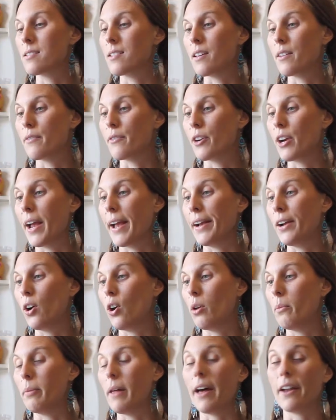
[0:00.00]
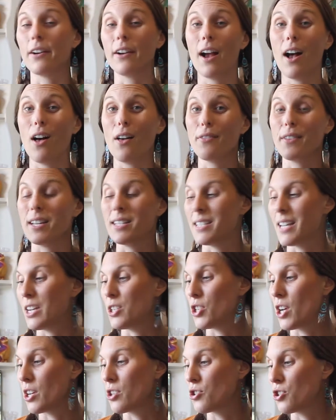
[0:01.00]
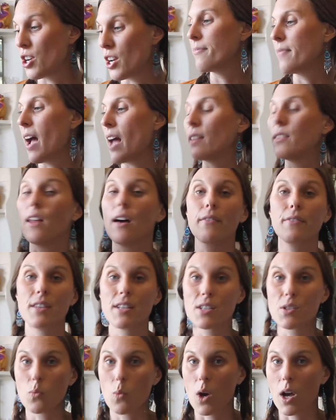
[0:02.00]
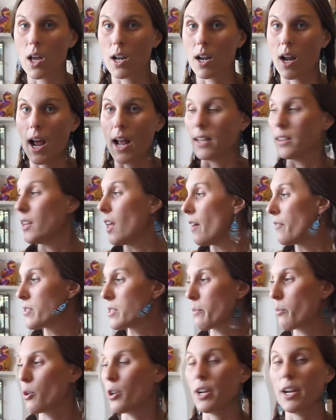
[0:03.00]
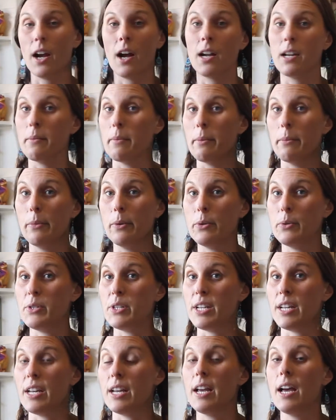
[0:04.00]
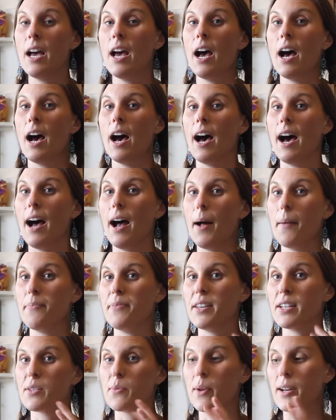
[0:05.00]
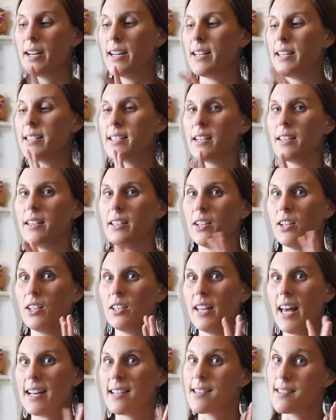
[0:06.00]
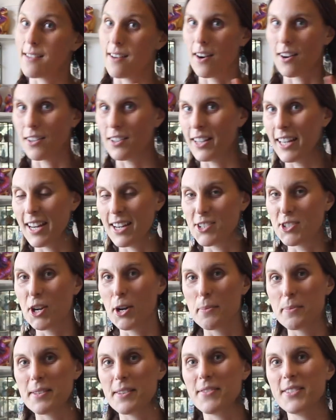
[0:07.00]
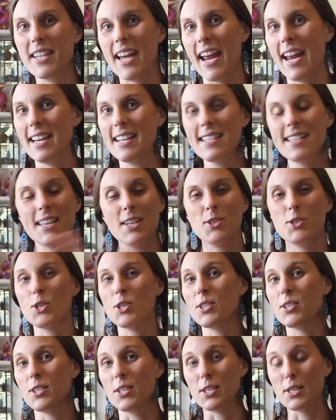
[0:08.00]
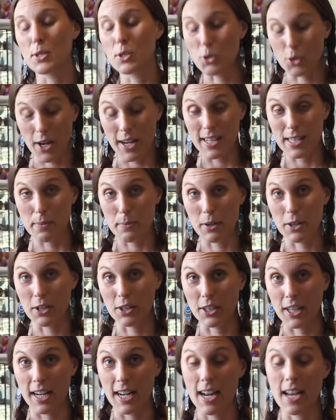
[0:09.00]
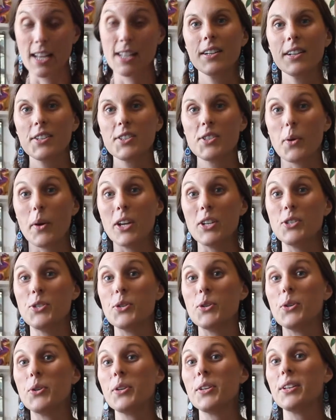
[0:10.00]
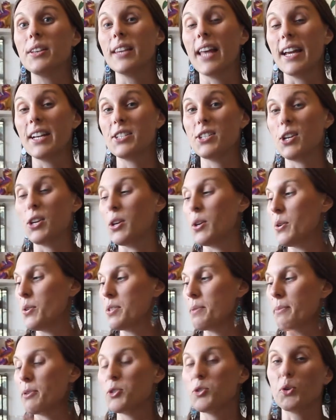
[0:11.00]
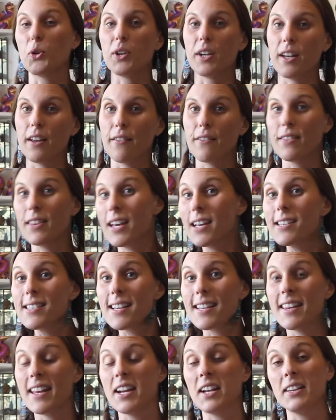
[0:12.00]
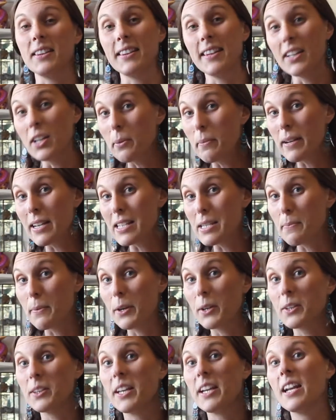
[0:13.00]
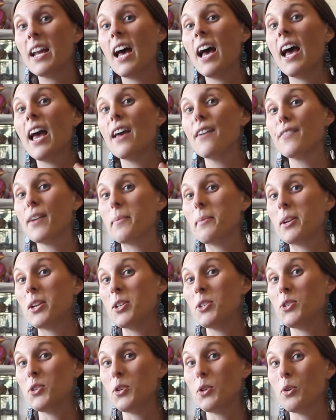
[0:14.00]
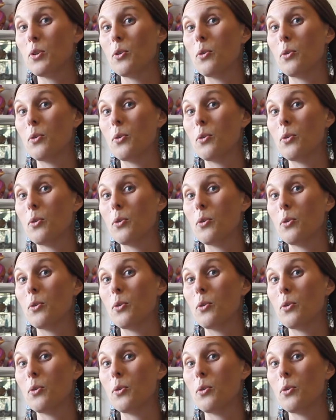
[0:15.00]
liver and gallbladder health and digestion. I love this one. I love supporting Anima Mundi. This one is a little less gnarly in terms of taste than just the straight spirulina. So I do like to use a majority of this and then a little bit of spirulina if I'm gonna do